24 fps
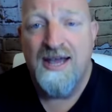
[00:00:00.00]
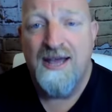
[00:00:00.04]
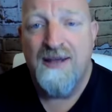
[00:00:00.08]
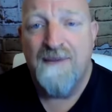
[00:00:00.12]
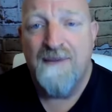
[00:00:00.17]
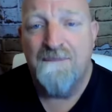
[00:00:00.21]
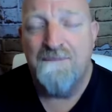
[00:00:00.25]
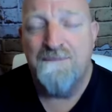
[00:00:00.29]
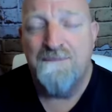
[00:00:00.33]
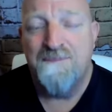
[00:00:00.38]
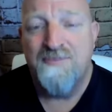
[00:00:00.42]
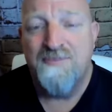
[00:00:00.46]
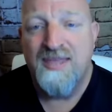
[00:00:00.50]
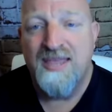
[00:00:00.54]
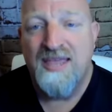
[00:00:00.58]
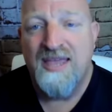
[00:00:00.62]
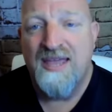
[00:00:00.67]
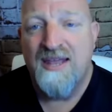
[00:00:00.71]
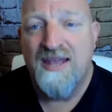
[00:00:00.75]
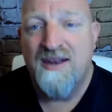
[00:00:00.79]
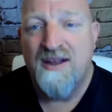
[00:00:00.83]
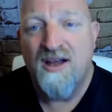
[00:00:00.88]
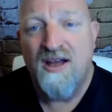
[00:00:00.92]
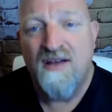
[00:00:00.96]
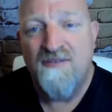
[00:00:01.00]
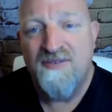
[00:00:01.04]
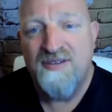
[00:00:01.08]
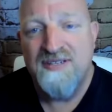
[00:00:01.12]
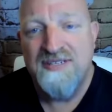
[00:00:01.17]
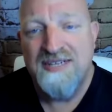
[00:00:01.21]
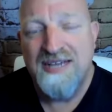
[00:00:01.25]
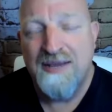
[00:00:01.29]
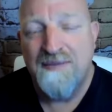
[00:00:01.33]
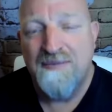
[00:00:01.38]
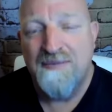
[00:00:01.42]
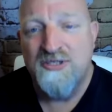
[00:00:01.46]
Um, and
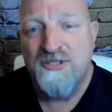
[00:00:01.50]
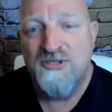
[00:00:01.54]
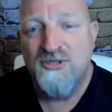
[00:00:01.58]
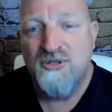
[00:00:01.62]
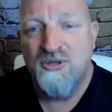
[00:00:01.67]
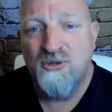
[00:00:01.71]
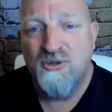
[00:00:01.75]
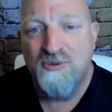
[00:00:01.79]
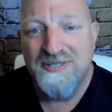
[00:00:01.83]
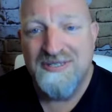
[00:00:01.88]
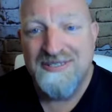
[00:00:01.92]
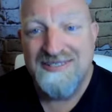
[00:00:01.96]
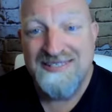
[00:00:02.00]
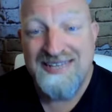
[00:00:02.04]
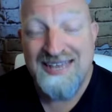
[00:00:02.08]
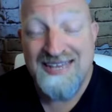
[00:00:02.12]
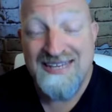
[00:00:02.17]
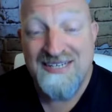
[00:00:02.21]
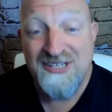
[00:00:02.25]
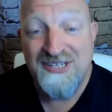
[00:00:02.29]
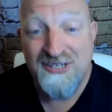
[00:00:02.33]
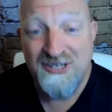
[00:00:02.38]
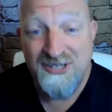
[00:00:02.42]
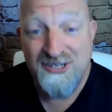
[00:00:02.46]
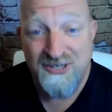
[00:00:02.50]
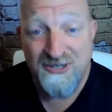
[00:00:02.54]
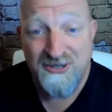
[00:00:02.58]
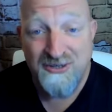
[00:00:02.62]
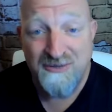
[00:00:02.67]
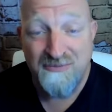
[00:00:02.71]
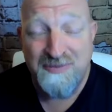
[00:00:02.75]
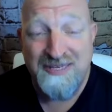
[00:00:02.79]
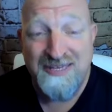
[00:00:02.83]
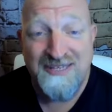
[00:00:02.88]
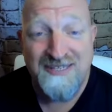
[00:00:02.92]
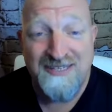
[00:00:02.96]
oftentimes a school will say to
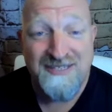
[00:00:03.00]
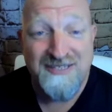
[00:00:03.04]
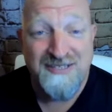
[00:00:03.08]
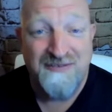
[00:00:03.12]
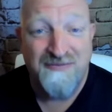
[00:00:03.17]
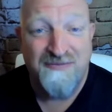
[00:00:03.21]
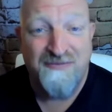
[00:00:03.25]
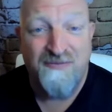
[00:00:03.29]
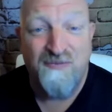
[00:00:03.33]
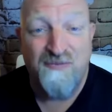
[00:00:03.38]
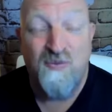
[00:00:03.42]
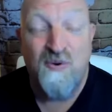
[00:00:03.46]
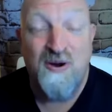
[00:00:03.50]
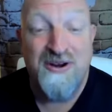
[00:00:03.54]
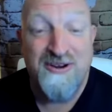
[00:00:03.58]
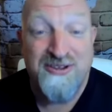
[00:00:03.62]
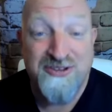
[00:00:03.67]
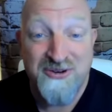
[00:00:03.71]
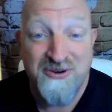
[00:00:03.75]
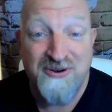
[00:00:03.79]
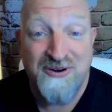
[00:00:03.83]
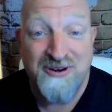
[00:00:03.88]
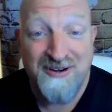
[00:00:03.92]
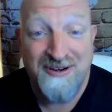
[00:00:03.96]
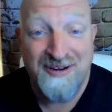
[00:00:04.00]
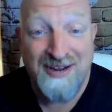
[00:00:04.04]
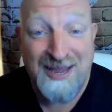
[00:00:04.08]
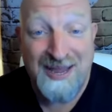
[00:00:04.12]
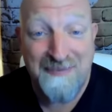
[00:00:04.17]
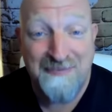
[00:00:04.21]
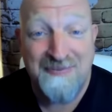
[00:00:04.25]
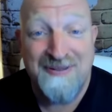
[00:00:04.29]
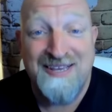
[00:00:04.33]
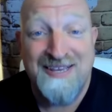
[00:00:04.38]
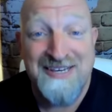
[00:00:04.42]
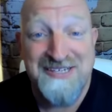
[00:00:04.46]
you, because of where your
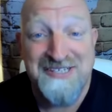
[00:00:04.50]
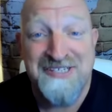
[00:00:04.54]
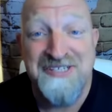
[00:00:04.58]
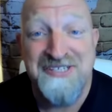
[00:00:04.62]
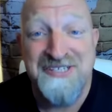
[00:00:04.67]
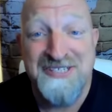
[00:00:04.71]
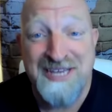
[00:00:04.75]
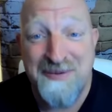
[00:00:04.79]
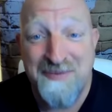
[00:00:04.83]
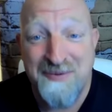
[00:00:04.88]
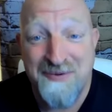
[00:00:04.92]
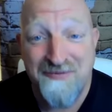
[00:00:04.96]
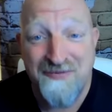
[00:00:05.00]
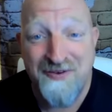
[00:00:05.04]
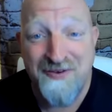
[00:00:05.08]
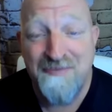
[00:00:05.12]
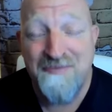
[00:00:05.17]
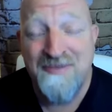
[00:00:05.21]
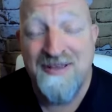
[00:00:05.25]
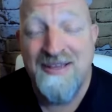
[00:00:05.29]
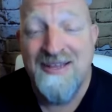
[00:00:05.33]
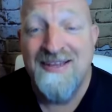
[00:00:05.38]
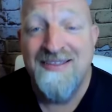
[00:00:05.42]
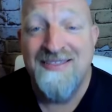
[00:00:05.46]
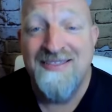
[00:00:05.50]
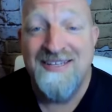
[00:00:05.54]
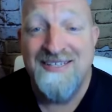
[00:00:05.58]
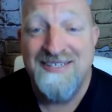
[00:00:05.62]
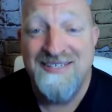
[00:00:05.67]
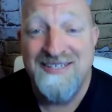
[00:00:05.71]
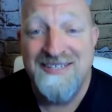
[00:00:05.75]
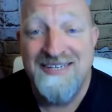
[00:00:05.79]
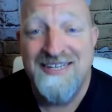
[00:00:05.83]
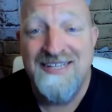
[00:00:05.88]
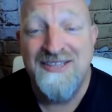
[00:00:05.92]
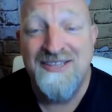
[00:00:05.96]
application is coming from,
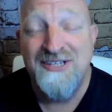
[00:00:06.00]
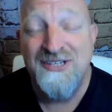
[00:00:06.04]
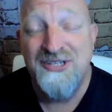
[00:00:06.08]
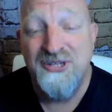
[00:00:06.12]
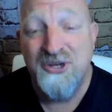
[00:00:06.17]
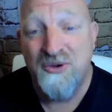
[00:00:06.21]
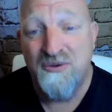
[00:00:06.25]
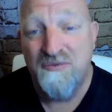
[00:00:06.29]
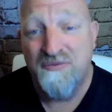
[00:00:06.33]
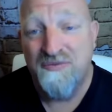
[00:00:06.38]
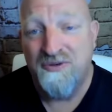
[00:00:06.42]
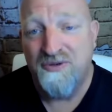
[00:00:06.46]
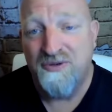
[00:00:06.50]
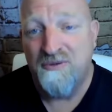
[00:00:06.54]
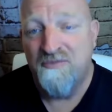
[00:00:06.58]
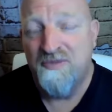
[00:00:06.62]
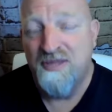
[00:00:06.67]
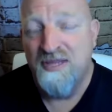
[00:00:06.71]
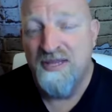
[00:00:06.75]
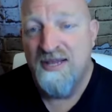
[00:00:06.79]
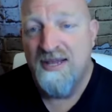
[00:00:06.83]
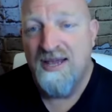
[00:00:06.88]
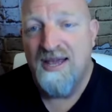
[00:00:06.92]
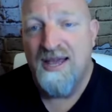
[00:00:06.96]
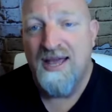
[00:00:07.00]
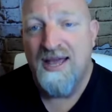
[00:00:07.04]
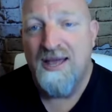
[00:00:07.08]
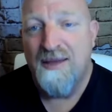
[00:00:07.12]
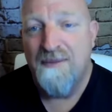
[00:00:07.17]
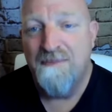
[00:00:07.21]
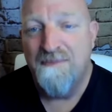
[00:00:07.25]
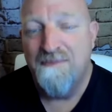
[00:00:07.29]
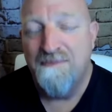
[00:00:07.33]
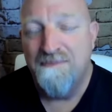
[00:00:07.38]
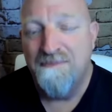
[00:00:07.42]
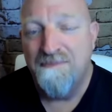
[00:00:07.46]
that you need the TOEFL.
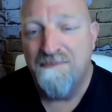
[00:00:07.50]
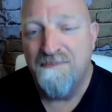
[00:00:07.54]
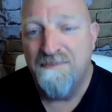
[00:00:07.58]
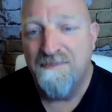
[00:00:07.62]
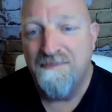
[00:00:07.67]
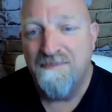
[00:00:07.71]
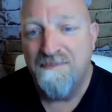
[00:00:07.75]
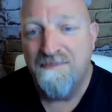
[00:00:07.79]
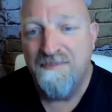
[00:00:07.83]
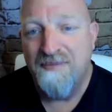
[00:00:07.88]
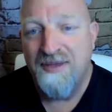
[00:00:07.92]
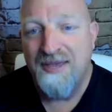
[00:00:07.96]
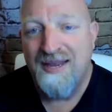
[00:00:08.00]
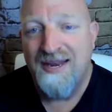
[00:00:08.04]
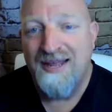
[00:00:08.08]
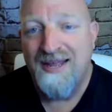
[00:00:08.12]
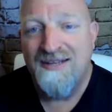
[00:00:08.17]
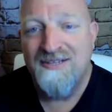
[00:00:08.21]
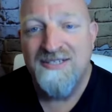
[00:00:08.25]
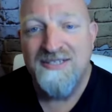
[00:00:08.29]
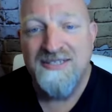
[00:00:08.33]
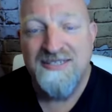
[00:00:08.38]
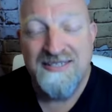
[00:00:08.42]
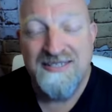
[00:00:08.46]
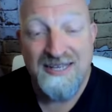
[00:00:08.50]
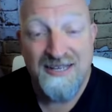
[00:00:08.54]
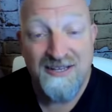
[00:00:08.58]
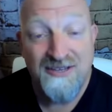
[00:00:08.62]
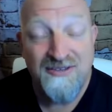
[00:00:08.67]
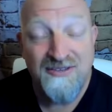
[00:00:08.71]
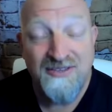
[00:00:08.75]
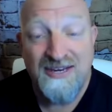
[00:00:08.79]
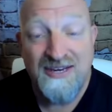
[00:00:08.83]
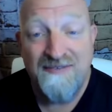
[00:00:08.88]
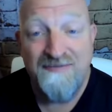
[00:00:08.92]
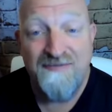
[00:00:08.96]
Um, and I'll just tell
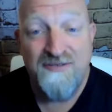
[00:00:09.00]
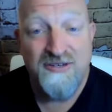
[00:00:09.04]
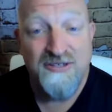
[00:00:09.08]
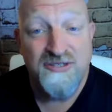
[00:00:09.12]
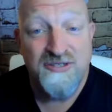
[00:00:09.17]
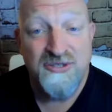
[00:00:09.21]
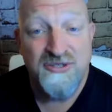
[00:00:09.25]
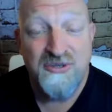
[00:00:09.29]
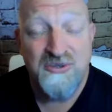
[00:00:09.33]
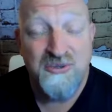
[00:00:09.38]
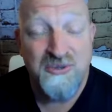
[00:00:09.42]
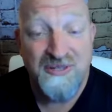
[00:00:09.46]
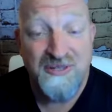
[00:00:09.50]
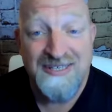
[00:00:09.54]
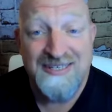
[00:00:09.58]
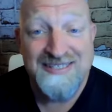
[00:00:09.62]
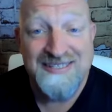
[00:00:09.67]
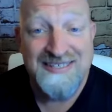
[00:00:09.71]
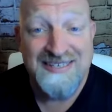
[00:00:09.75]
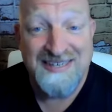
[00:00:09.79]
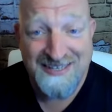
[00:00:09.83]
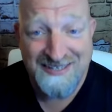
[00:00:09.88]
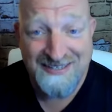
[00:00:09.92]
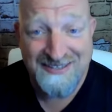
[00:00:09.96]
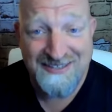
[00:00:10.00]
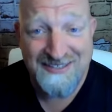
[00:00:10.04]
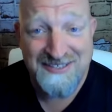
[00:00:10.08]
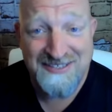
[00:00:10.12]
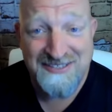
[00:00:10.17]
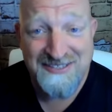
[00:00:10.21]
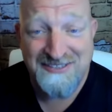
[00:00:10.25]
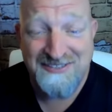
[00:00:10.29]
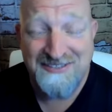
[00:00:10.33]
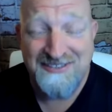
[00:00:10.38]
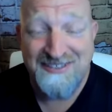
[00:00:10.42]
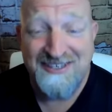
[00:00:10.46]
you that if your school is in
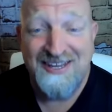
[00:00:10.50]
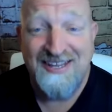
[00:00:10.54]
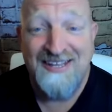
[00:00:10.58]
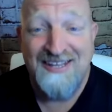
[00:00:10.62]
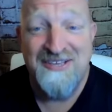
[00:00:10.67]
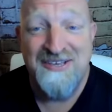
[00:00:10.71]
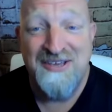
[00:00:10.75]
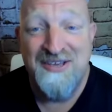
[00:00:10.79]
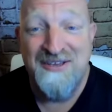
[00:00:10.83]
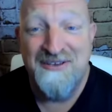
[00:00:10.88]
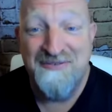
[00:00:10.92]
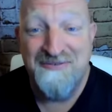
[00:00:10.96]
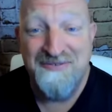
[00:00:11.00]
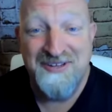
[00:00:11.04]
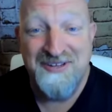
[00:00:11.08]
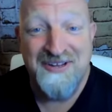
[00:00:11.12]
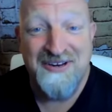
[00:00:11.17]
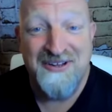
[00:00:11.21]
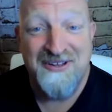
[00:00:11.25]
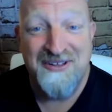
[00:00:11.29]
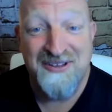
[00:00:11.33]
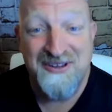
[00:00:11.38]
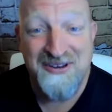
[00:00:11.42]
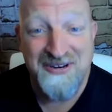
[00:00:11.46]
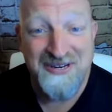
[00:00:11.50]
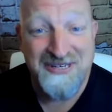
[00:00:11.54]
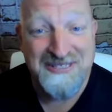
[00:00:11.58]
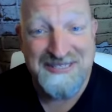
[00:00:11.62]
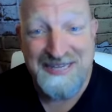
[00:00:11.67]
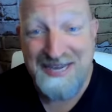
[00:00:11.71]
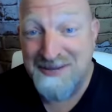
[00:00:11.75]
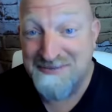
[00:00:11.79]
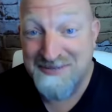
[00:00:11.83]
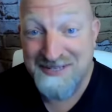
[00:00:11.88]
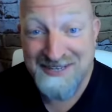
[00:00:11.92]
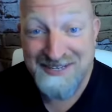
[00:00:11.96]
English and you've done all your
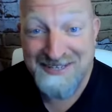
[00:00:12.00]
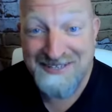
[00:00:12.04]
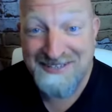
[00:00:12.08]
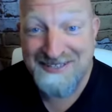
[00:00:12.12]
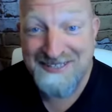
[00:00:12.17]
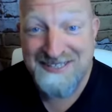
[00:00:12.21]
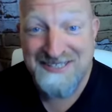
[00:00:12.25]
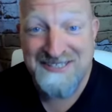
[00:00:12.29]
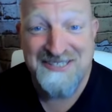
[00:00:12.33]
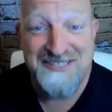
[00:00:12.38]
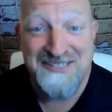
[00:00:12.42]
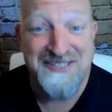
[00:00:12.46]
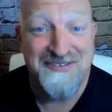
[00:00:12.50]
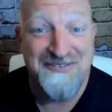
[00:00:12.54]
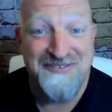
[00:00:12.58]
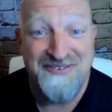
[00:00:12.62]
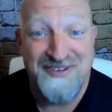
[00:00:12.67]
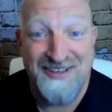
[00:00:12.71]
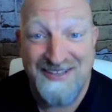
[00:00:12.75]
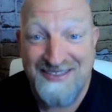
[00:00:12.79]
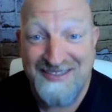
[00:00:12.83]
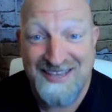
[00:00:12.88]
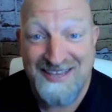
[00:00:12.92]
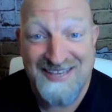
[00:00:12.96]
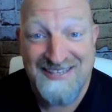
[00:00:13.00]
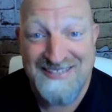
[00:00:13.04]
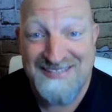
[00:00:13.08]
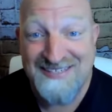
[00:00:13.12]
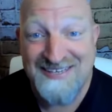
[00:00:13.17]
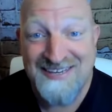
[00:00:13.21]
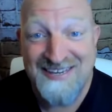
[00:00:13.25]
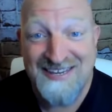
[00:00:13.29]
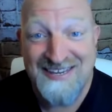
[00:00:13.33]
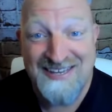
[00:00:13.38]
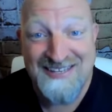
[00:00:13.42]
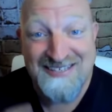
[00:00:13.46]
exams in English and you've done the
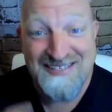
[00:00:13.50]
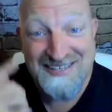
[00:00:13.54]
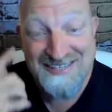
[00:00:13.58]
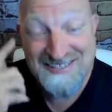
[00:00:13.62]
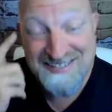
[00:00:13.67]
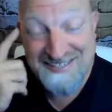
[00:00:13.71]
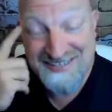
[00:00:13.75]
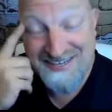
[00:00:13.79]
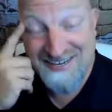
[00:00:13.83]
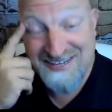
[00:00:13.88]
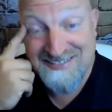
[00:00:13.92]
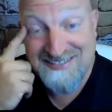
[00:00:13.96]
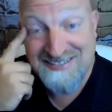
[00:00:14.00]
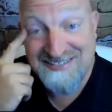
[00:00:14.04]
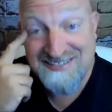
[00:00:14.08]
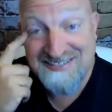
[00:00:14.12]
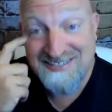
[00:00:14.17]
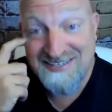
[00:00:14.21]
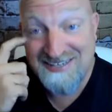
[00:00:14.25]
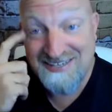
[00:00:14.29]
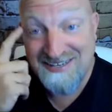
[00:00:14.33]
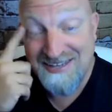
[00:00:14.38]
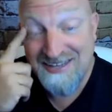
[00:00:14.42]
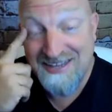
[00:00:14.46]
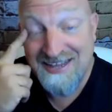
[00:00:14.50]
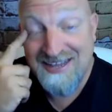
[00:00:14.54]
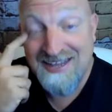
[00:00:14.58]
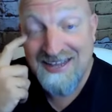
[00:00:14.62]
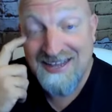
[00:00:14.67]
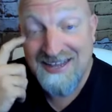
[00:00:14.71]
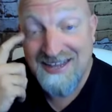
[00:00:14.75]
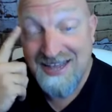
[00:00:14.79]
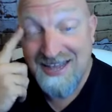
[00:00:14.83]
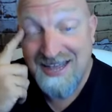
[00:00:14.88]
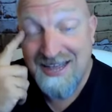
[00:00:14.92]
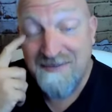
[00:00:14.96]
SAT and ACT,
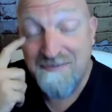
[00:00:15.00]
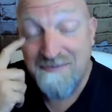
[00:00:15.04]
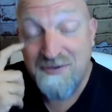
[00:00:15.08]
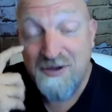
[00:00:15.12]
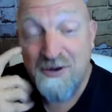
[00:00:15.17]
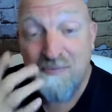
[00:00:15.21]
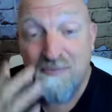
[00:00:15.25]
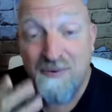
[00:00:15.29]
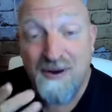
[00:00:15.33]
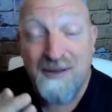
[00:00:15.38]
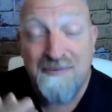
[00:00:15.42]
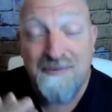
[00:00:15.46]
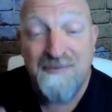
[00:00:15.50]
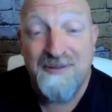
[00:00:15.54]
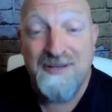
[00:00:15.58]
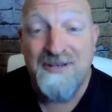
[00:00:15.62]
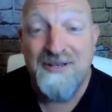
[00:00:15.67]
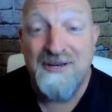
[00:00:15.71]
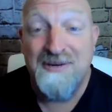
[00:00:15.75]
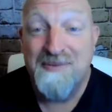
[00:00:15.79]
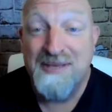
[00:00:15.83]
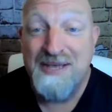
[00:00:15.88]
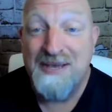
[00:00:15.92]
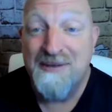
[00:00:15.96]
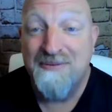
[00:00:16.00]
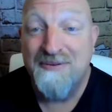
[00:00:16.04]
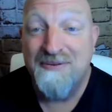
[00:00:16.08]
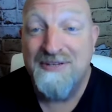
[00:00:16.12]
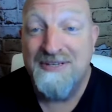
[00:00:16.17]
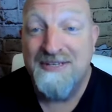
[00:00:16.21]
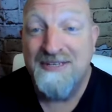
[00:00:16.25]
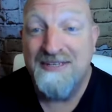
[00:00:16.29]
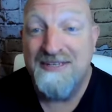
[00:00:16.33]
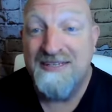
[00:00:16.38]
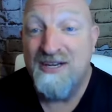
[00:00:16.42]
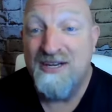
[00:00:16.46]
um, you're probably going to be able
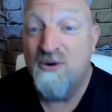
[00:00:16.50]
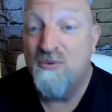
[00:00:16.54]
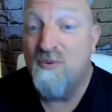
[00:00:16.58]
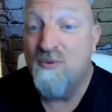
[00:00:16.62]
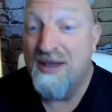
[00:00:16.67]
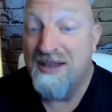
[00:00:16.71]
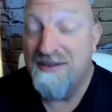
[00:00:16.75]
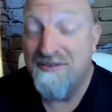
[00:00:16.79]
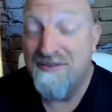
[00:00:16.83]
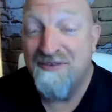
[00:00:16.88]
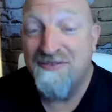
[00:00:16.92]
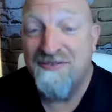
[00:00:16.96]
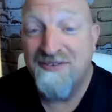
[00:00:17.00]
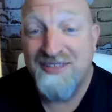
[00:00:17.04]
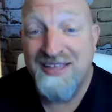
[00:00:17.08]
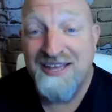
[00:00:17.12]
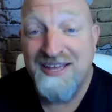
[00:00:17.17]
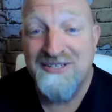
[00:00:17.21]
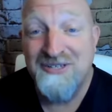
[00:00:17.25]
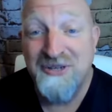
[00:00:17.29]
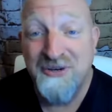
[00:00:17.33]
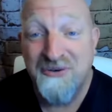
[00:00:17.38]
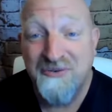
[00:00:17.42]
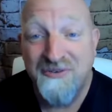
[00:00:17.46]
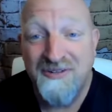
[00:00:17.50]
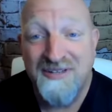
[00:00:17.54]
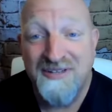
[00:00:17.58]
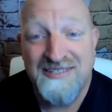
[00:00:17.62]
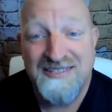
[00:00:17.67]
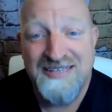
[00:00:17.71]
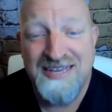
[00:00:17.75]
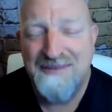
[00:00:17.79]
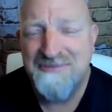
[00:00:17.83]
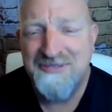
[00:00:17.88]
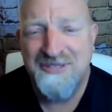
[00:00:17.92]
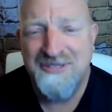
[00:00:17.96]
to get a waiver for that TOEFL
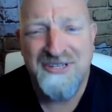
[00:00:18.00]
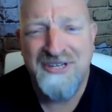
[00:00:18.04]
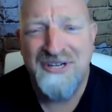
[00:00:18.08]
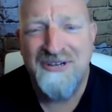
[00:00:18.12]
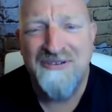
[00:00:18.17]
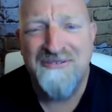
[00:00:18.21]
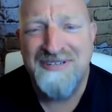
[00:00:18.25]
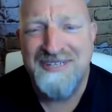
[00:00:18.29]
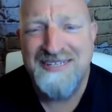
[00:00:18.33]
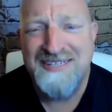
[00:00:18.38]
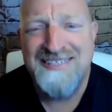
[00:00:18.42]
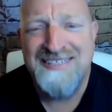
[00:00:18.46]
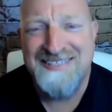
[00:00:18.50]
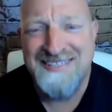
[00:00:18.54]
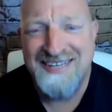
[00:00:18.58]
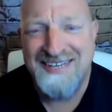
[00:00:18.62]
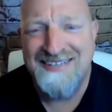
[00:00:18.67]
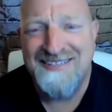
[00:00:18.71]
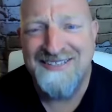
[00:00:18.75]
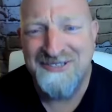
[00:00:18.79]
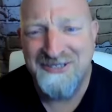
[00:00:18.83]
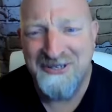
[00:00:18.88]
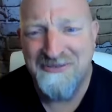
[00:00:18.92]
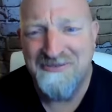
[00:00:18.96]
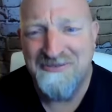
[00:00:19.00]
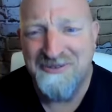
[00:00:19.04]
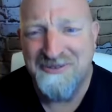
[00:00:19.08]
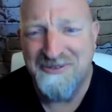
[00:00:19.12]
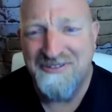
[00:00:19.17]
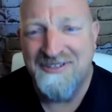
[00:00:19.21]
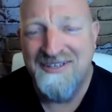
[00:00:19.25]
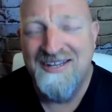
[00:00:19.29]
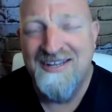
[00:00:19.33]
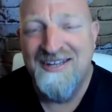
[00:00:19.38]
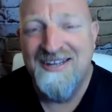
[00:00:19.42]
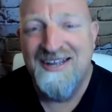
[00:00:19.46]
exam. So you don't need to take the
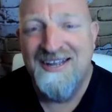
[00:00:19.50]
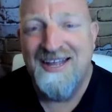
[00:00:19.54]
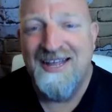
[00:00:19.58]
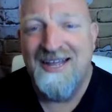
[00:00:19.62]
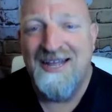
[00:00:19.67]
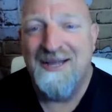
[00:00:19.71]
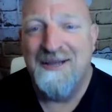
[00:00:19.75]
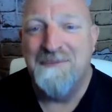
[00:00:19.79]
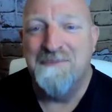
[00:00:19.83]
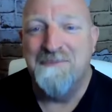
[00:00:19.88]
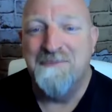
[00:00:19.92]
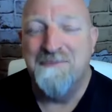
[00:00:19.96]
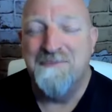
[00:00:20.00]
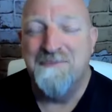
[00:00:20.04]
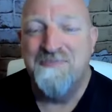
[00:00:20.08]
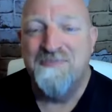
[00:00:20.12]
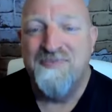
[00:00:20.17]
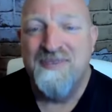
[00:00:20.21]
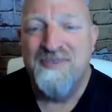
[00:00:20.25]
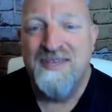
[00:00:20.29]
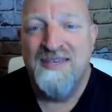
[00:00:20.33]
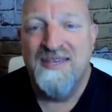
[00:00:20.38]
TOEFL. Um,